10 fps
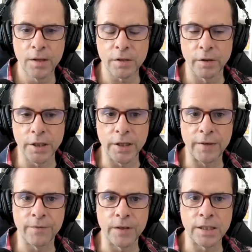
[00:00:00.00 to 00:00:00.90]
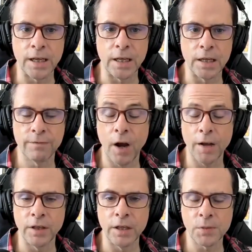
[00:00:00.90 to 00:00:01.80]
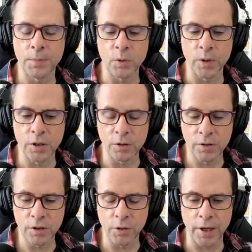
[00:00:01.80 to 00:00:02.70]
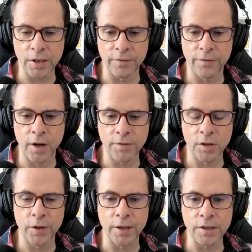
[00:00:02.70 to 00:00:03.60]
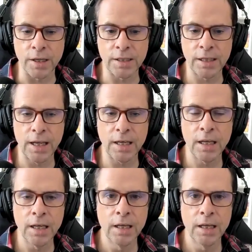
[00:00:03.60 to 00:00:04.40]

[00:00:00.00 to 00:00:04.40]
So I did that for 5 years between 2005, 2010.